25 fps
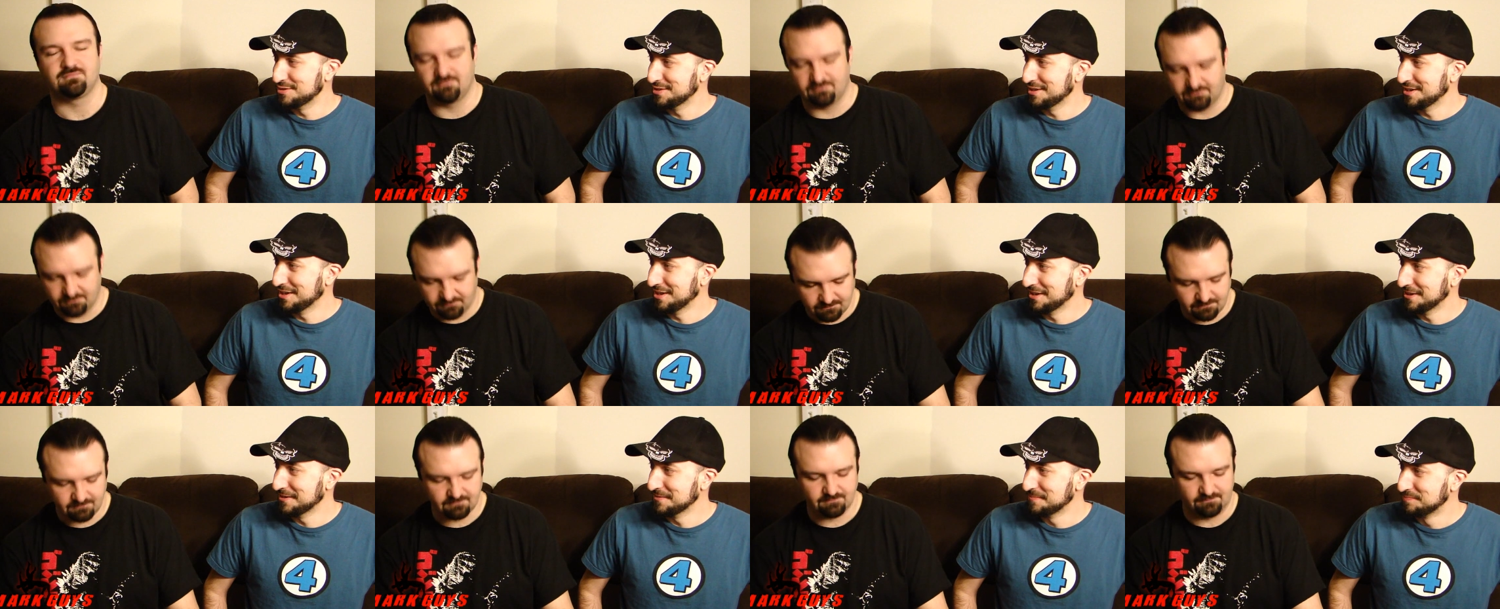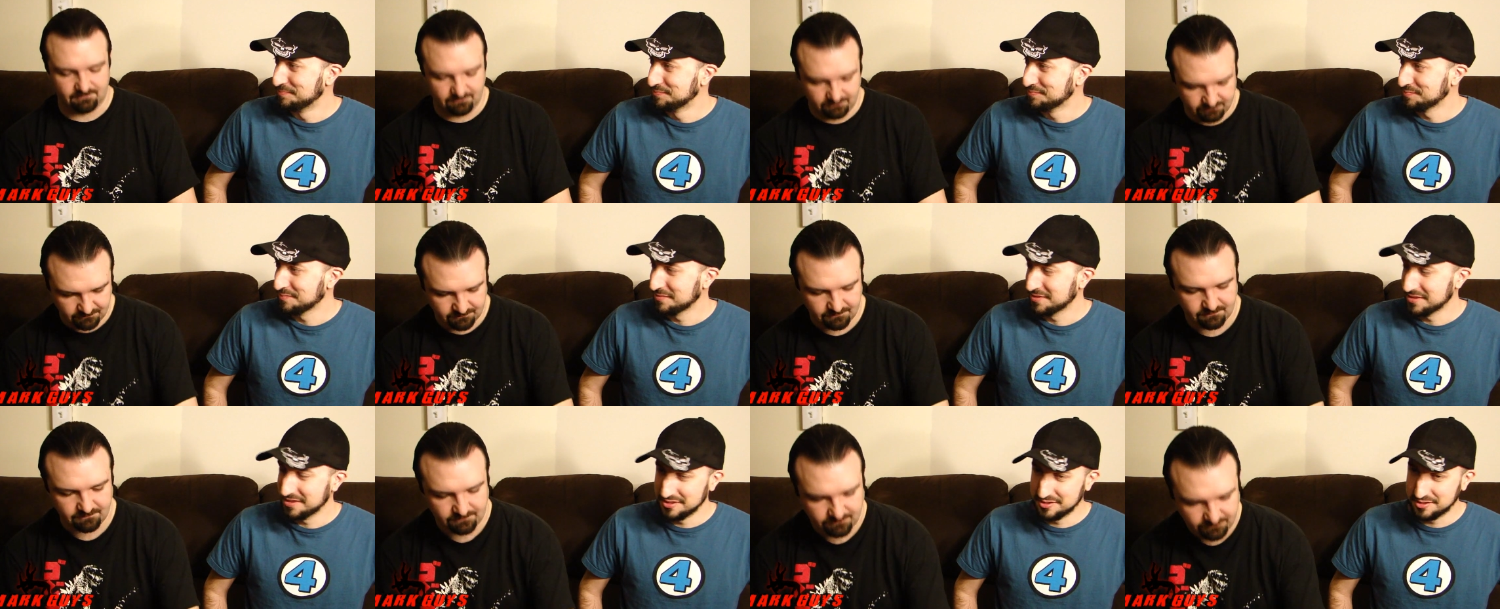Speaker 1: Uh,
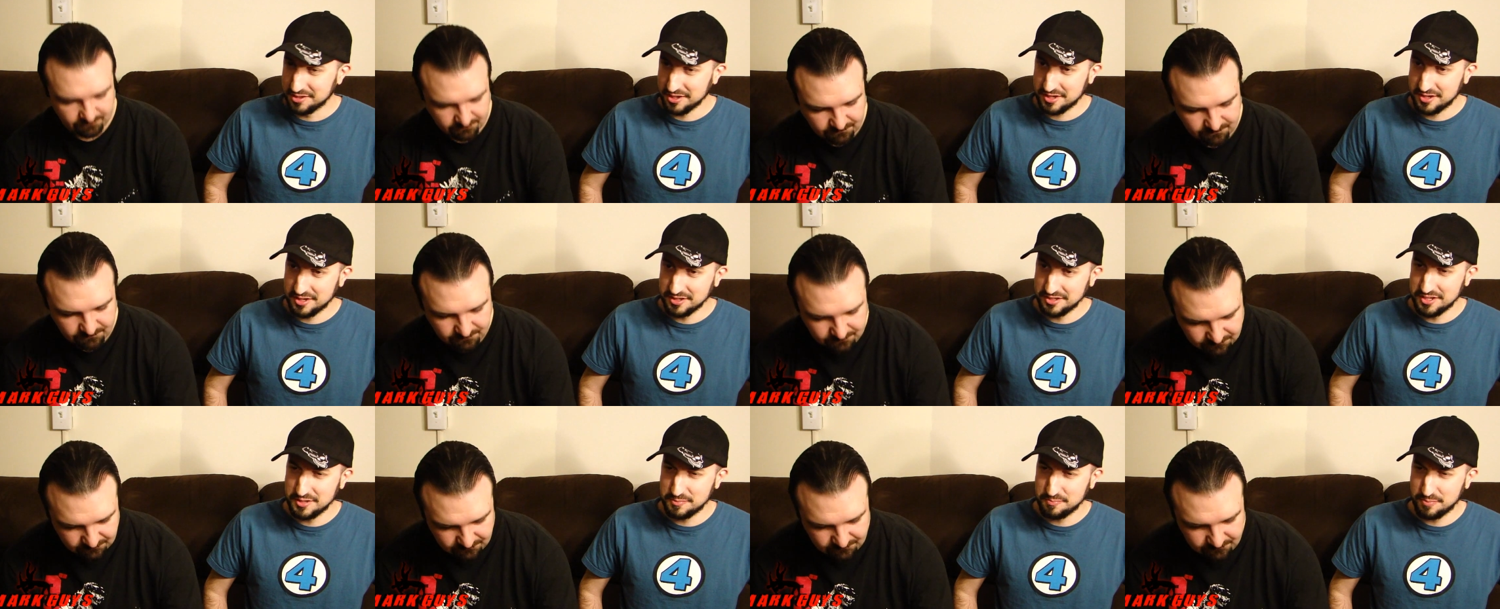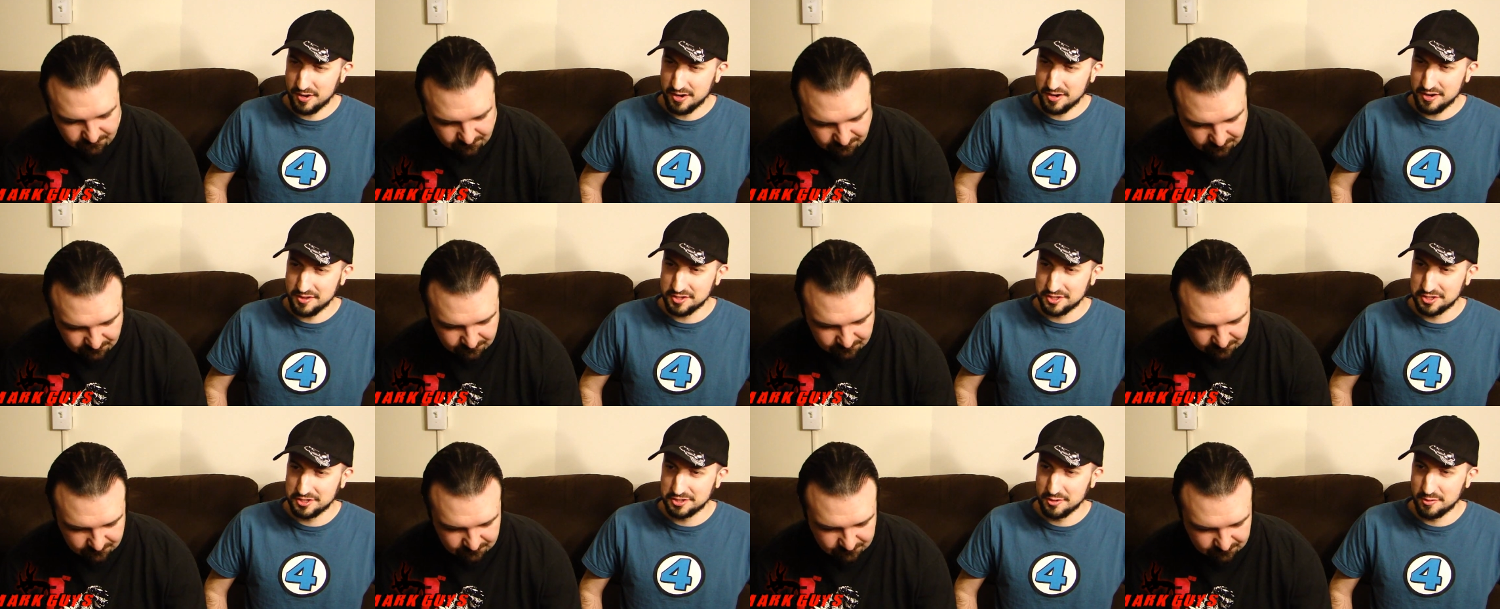it's like because he's part of
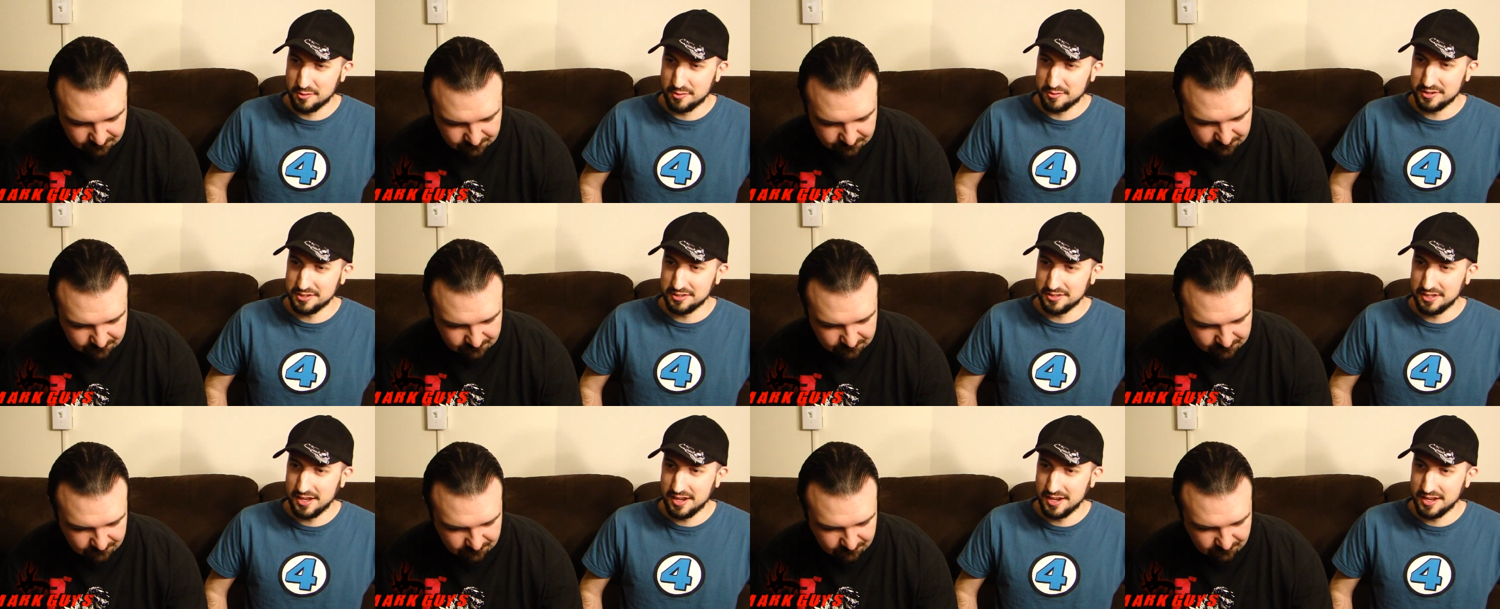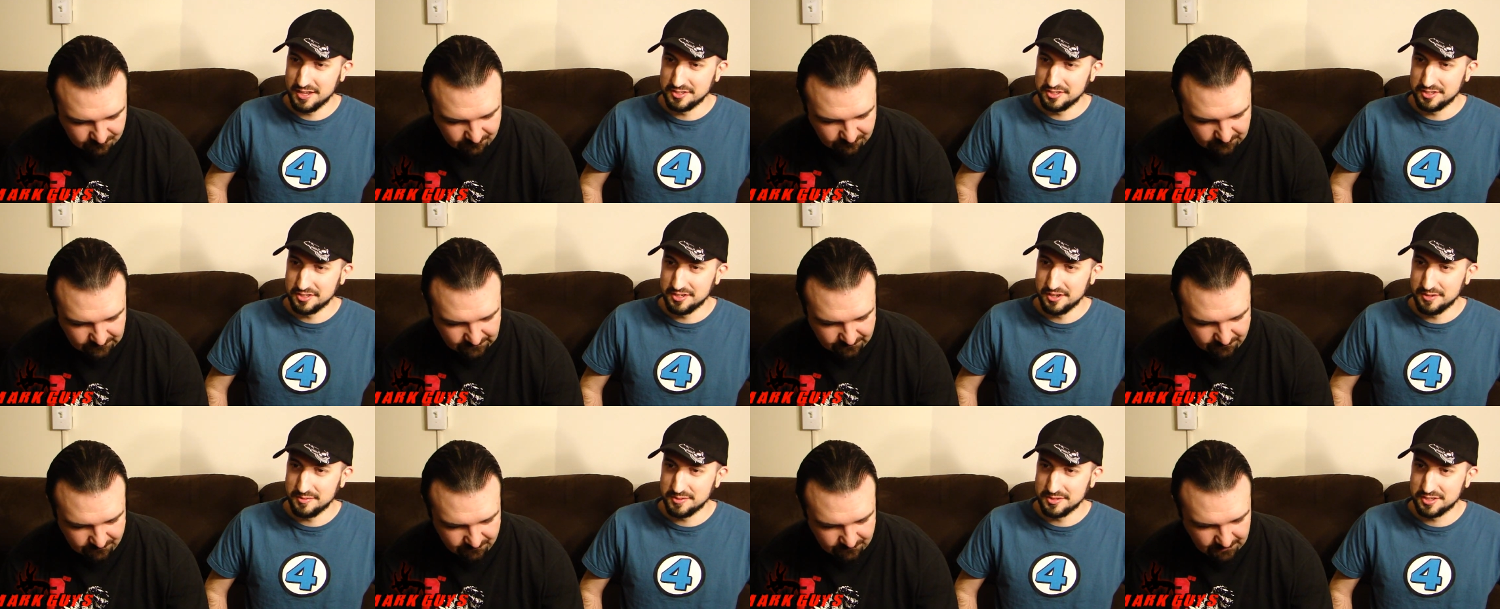the storylines, you
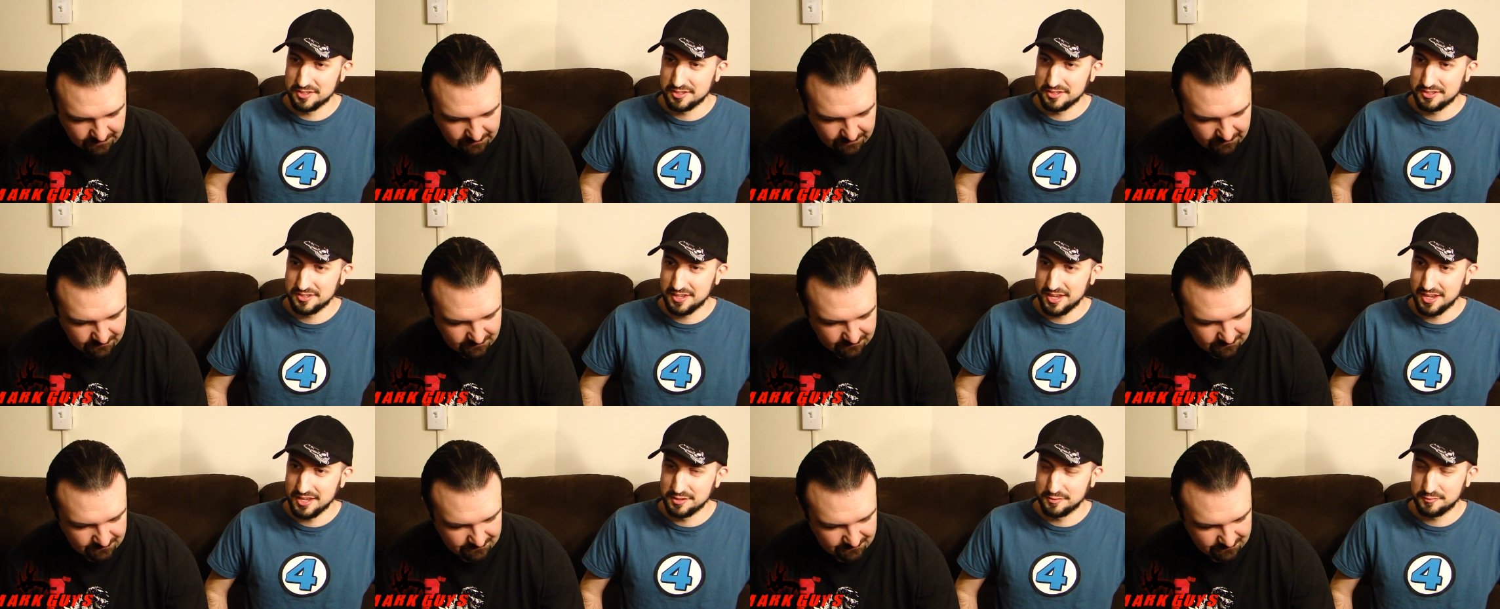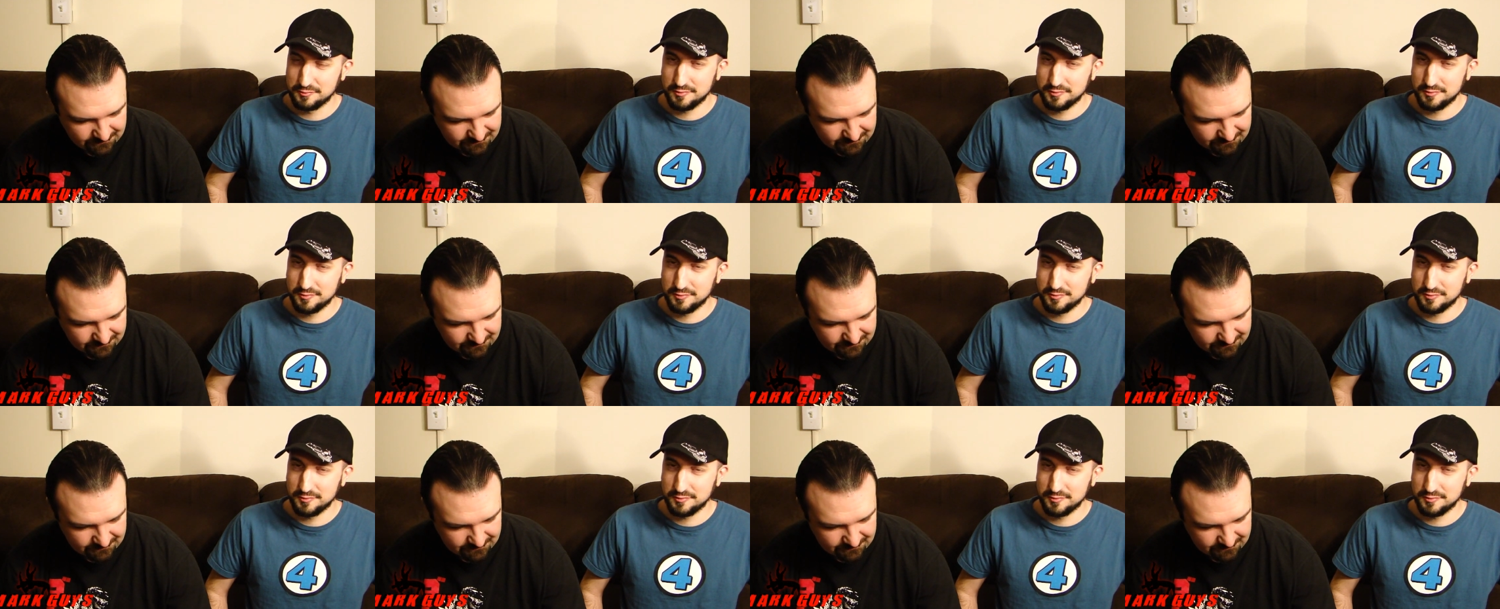know. Right. Kane's